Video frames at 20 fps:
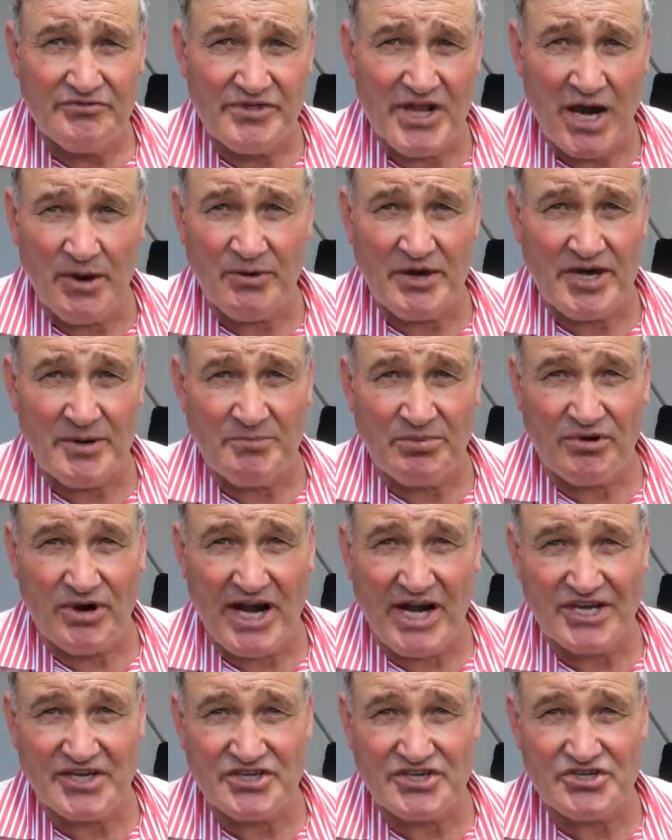nowhere to
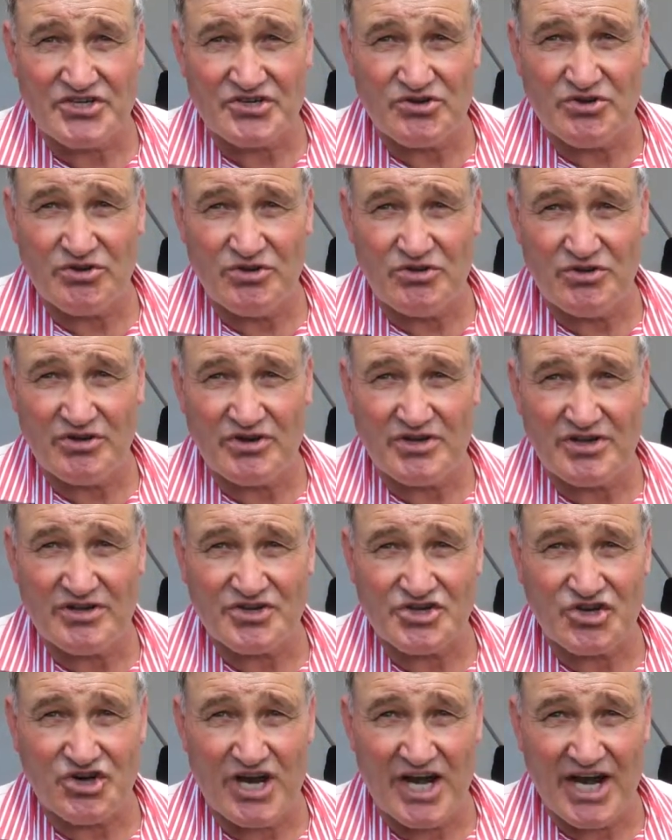practice or
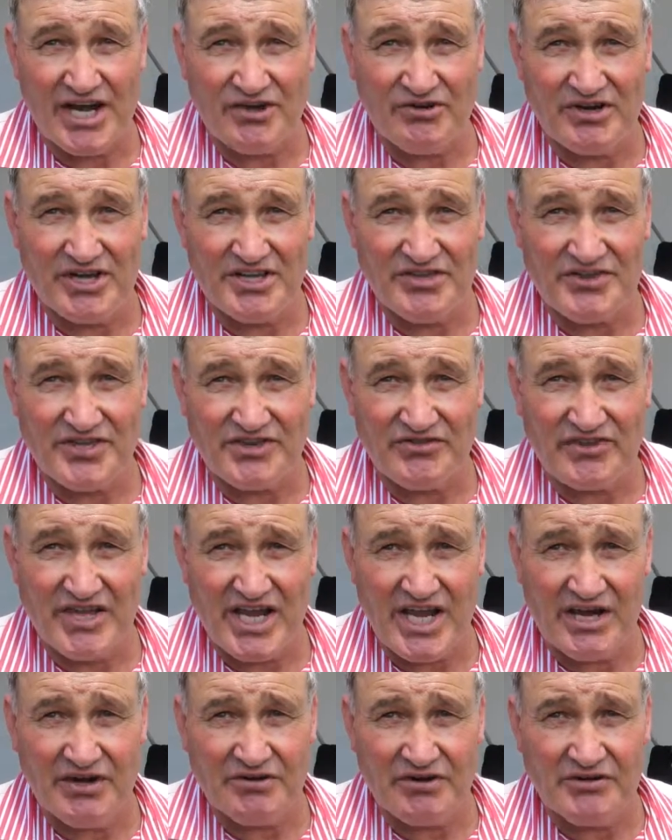train or anything
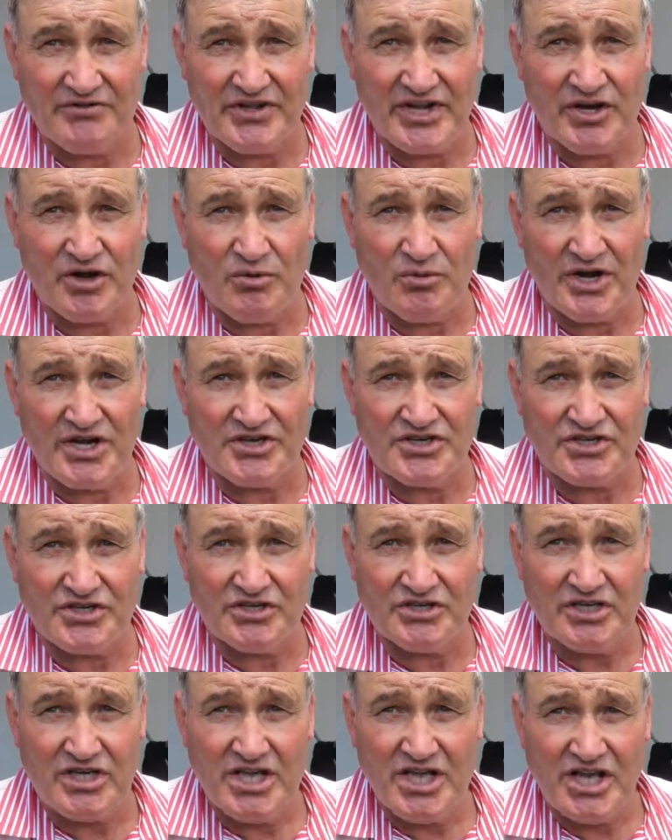there. And then I went
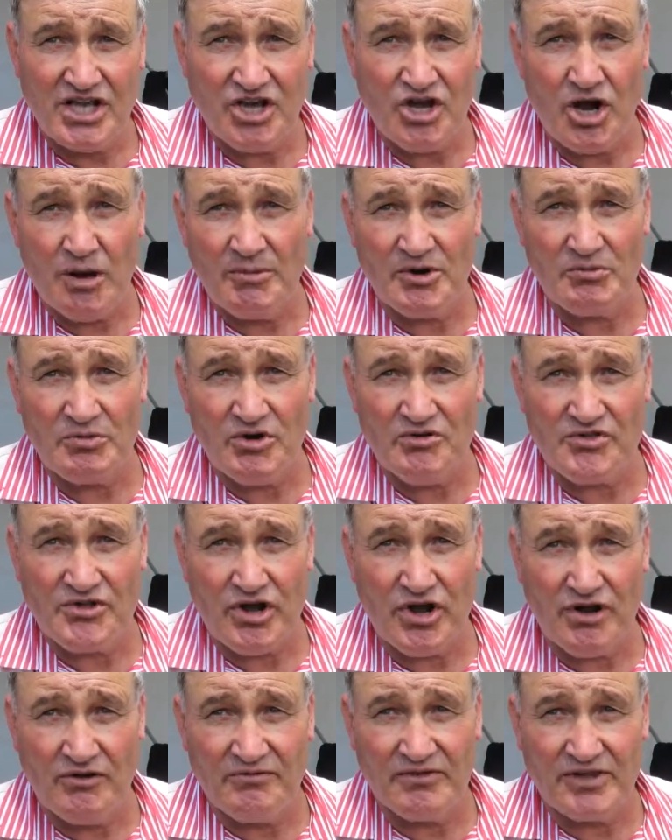to Commonwealth
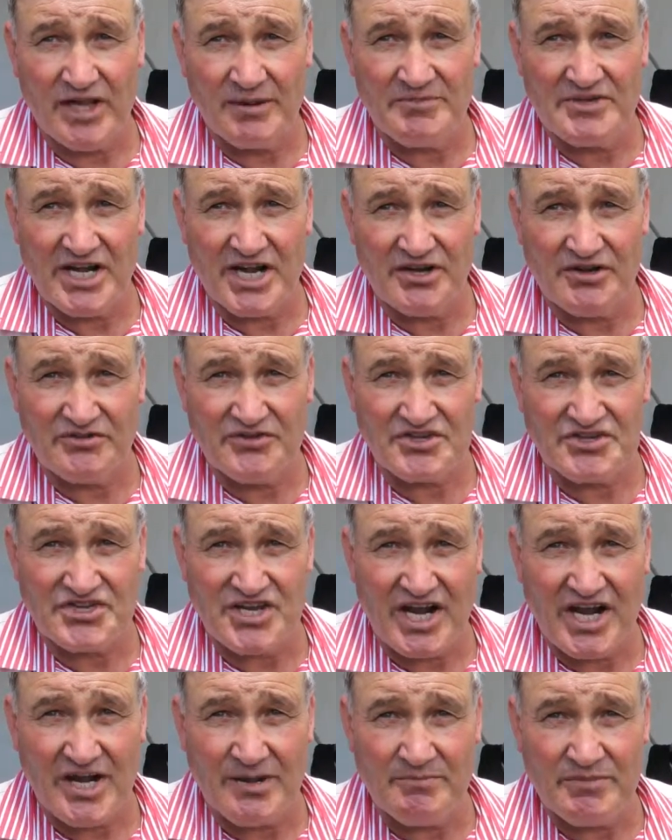Golf Club down on the
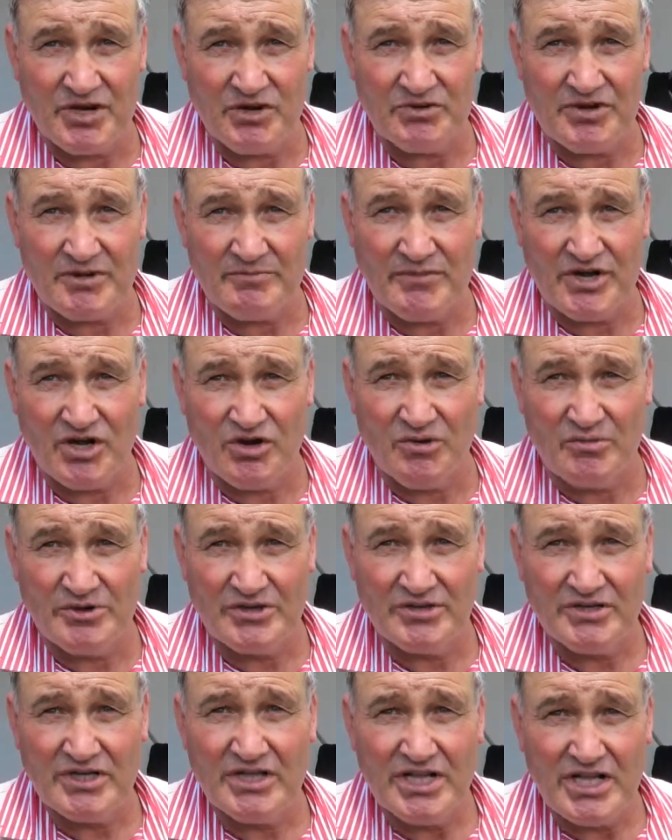Sandbelt in
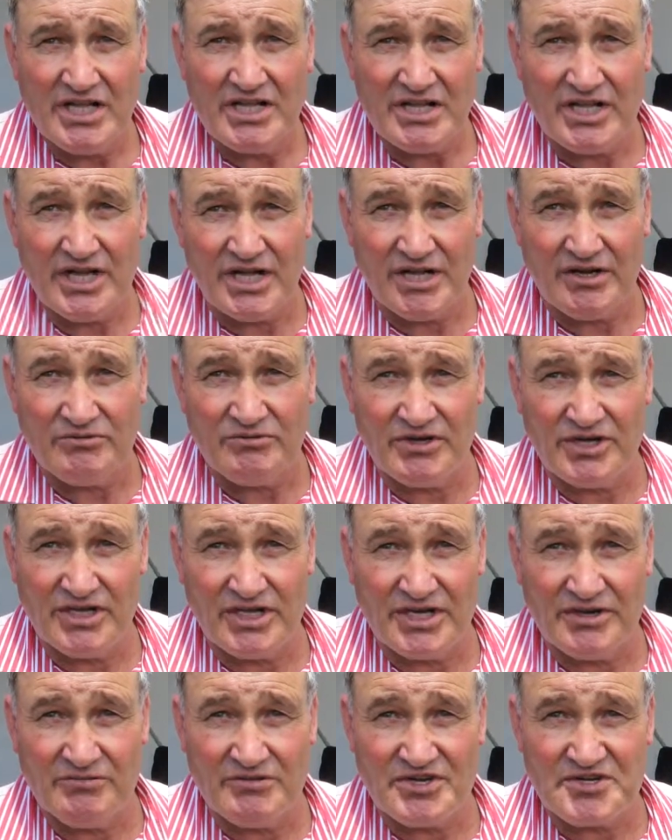Melbourne. Yeah,
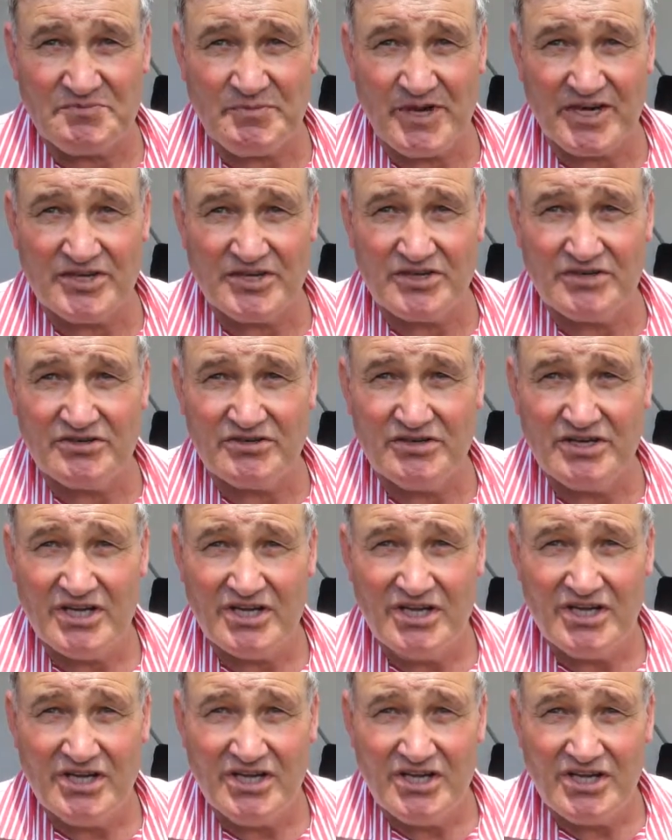really respected.
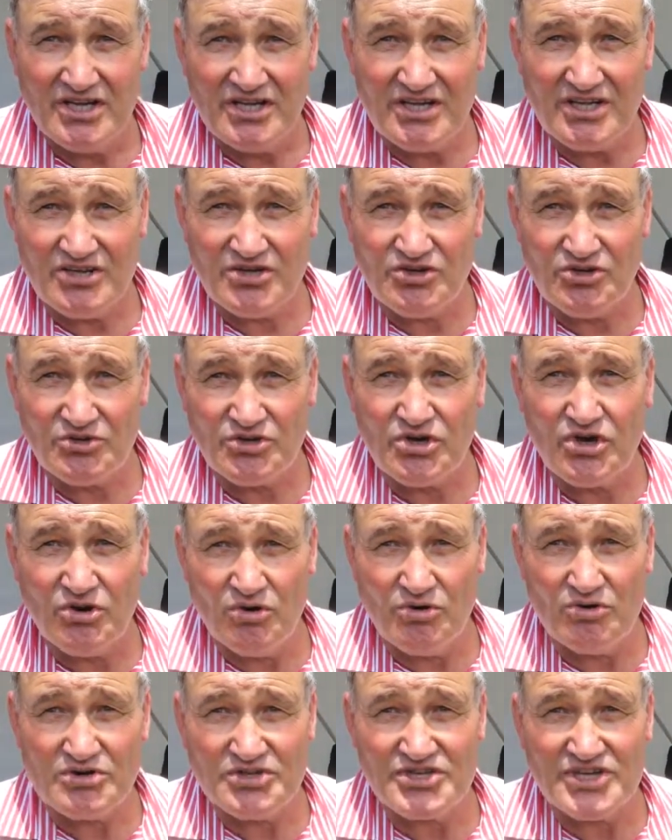Good
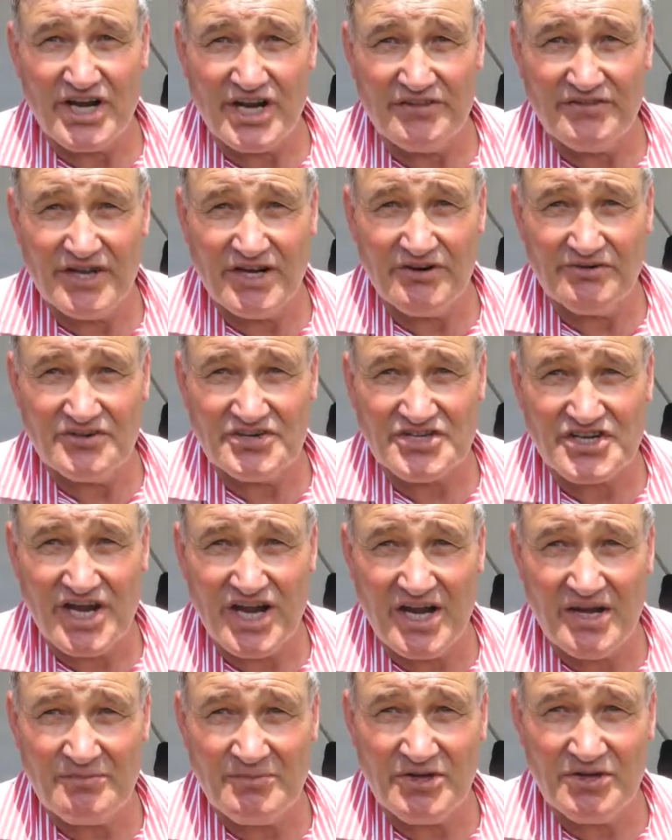course down there on the
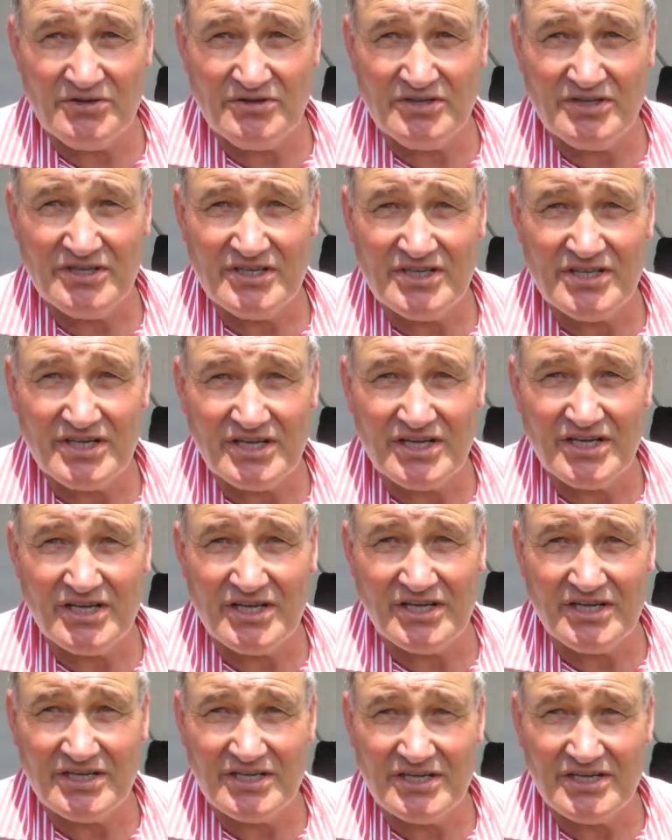Sandbelt.
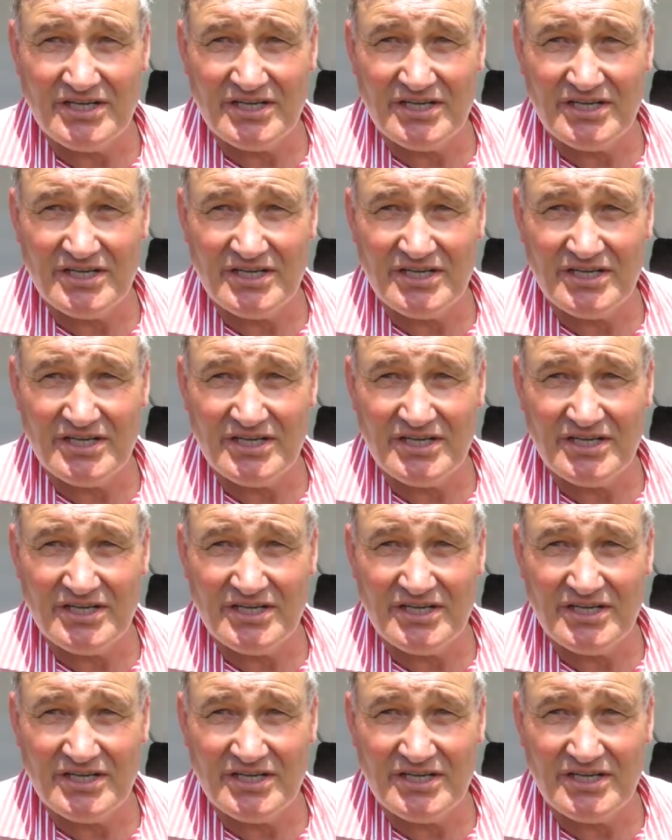Yeah.